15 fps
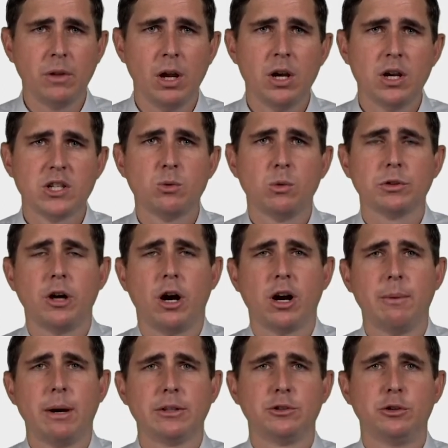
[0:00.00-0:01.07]
So we'll talk
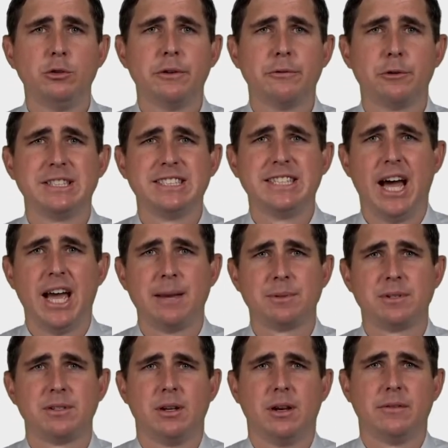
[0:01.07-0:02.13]
about two different
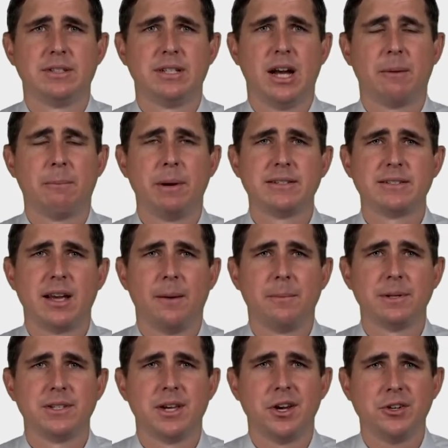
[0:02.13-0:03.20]
types of stock-based
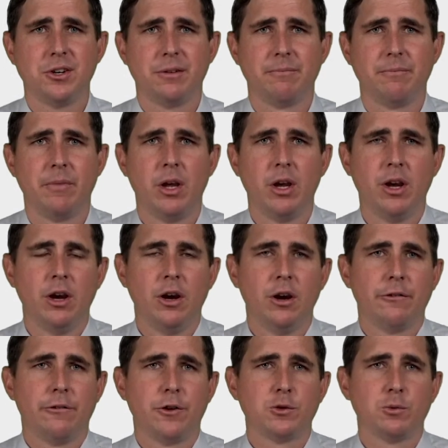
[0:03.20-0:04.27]
compensation.
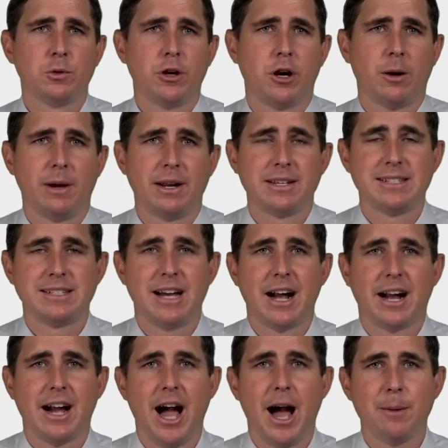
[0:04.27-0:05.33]
First, we'll talk about a stock
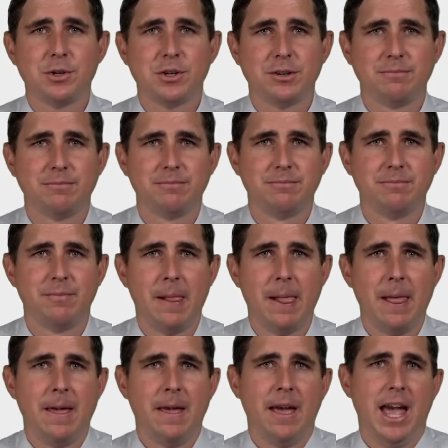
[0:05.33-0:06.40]
option.
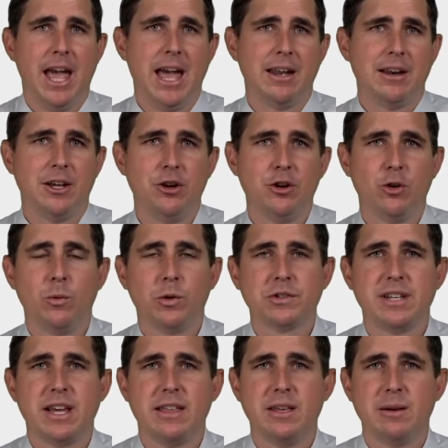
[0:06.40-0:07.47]
And here we'll
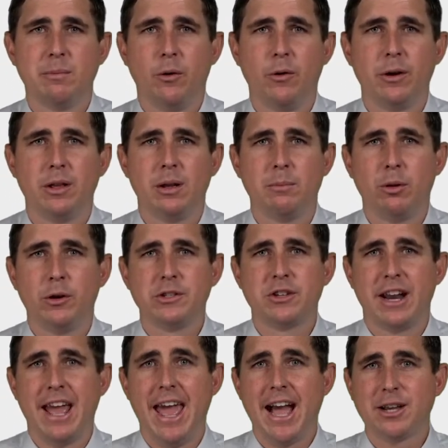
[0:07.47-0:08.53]
say the employee, is going
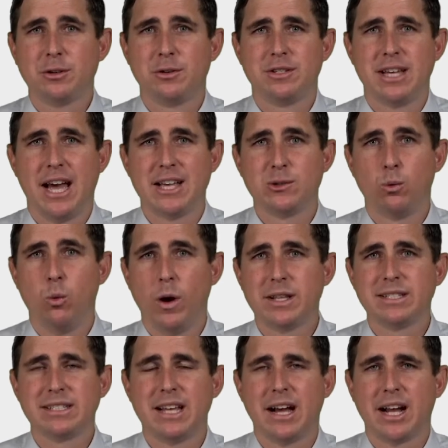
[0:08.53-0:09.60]
to exercise one
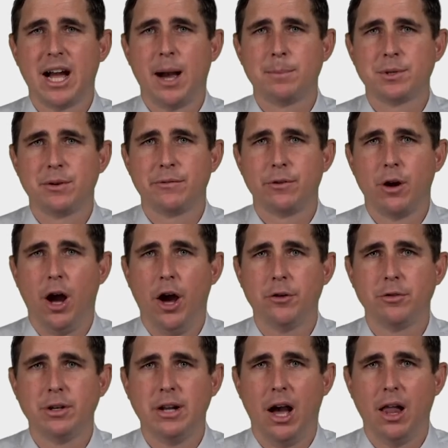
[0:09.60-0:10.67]
stock option for
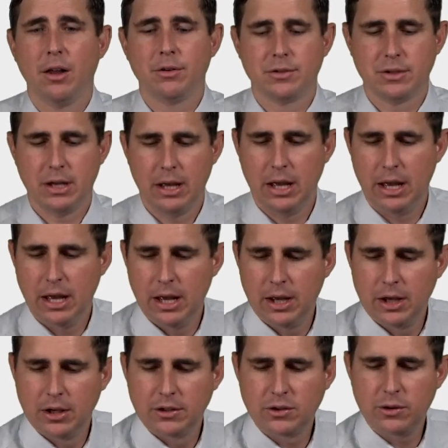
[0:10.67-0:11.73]
$100.
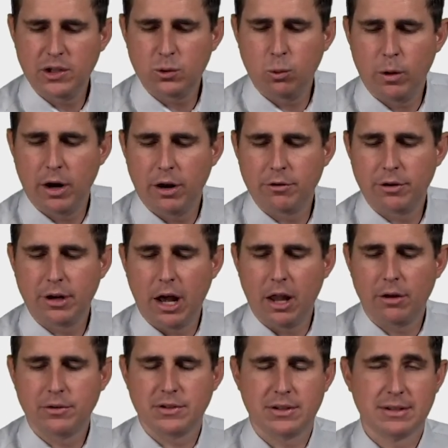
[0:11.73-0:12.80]
So this
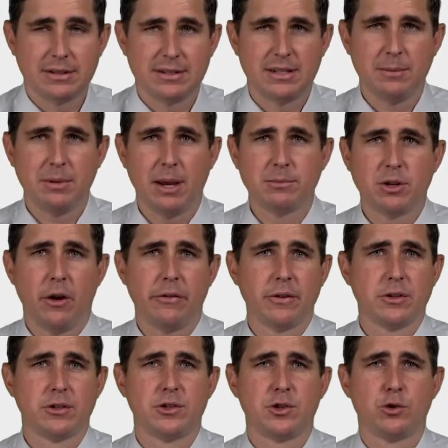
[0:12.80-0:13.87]
$100 is sometimes called the
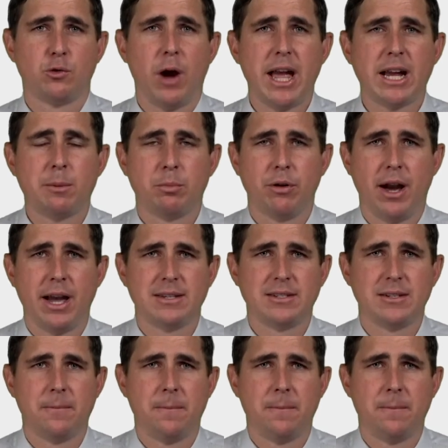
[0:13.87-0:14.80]
strike price.